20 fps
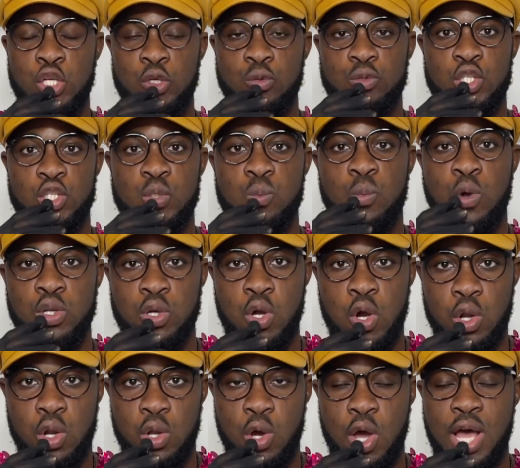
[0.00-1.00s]
just one
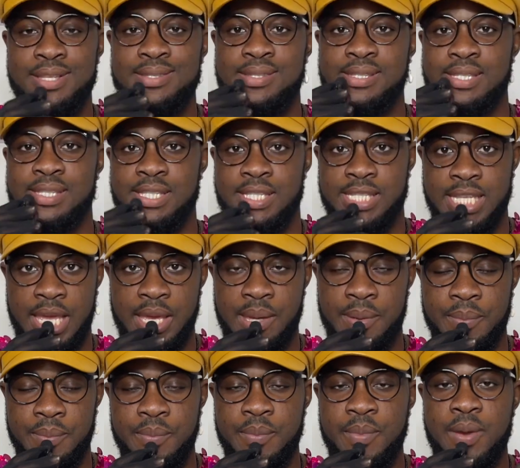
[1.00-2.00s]
color,
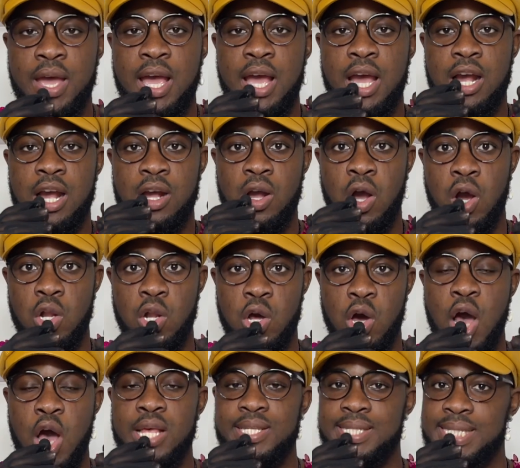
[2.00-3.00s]
same
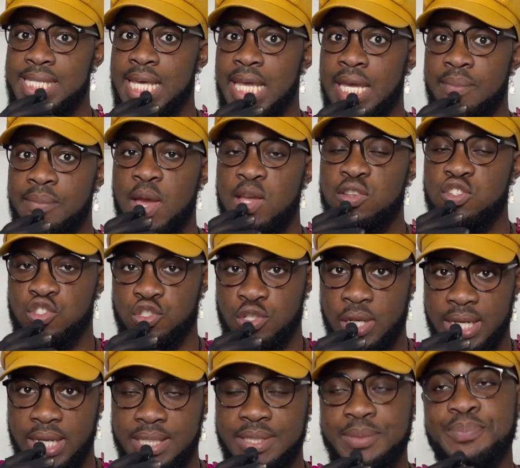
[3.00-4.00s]
color, same
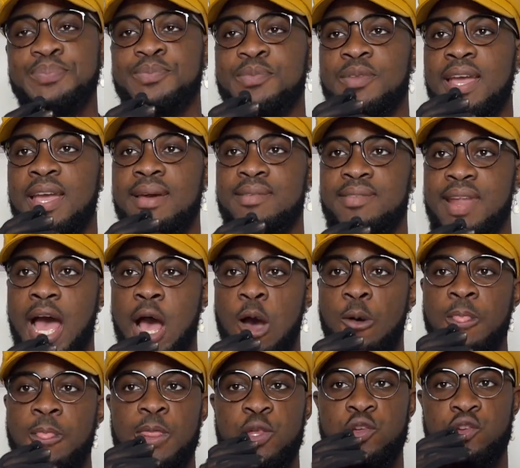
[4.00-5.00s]
shade. Now,
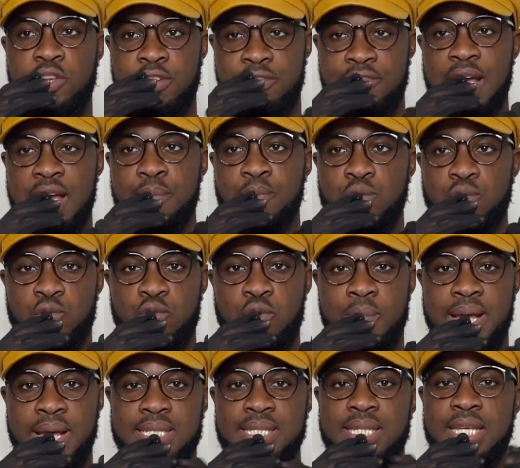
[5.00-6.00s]
you can find
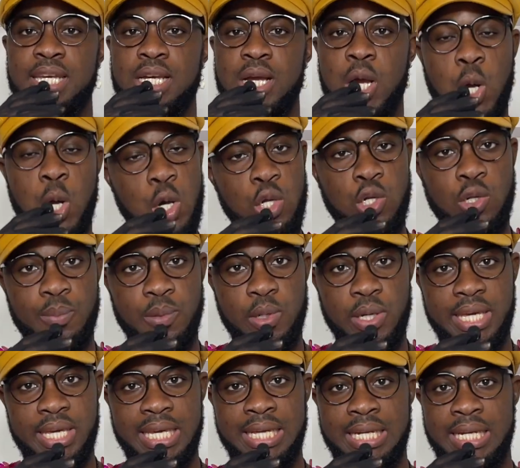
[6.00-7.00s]
monochromatic color
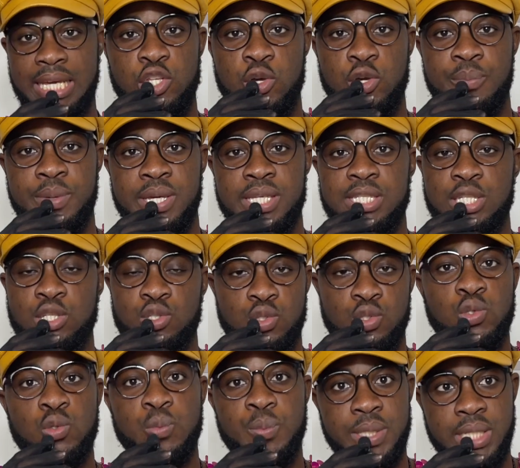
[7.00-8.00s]
blocking in your basic
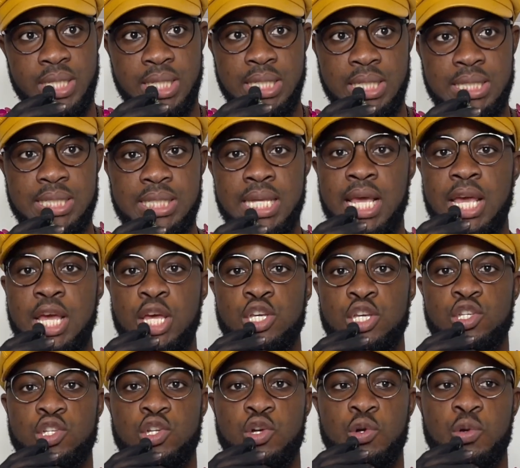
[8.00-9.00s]
two-piece.
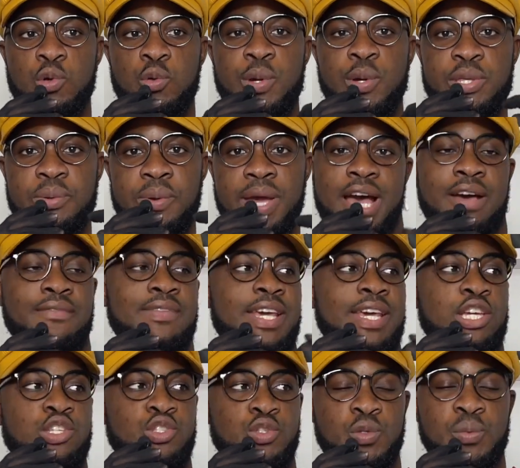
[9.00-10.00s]
When you have
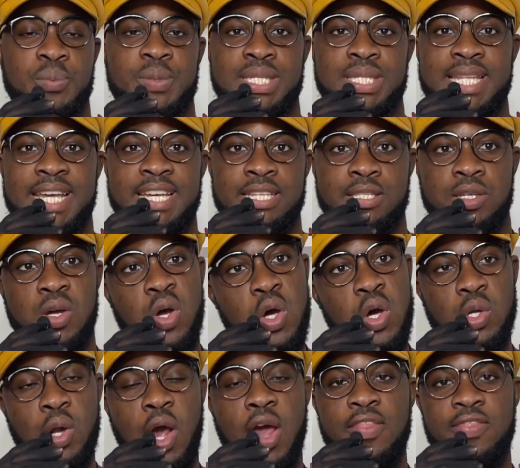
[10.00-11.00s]
like a two-piece that is
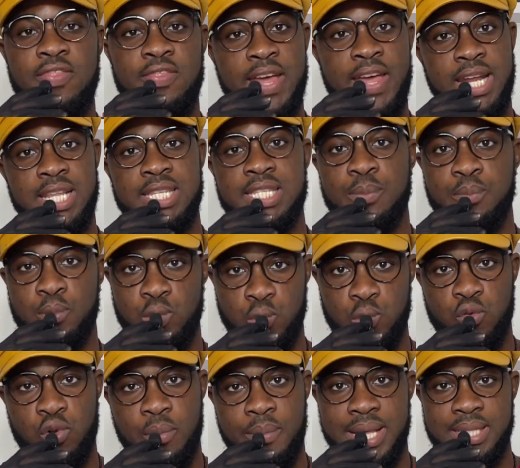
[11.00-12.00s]
colored, that is a
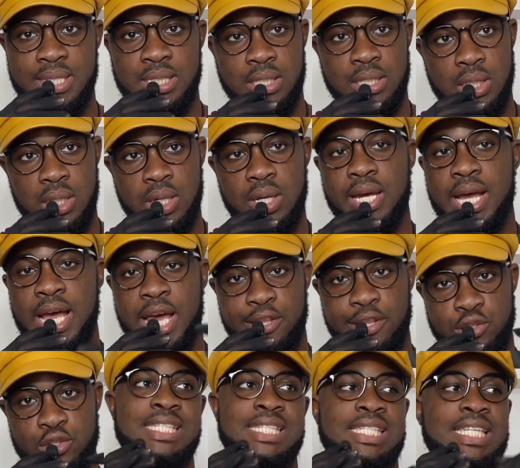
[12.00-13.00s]
monochromatic look.
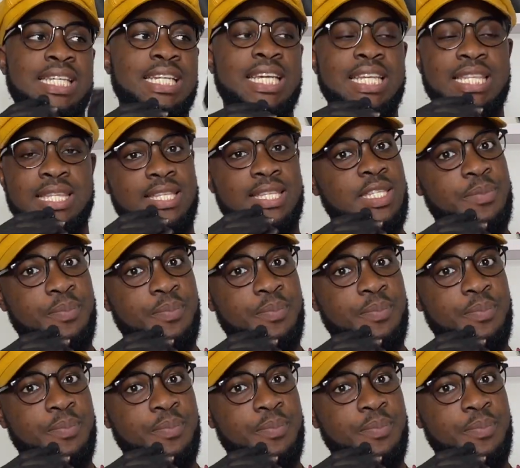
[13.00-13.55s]
And seen in this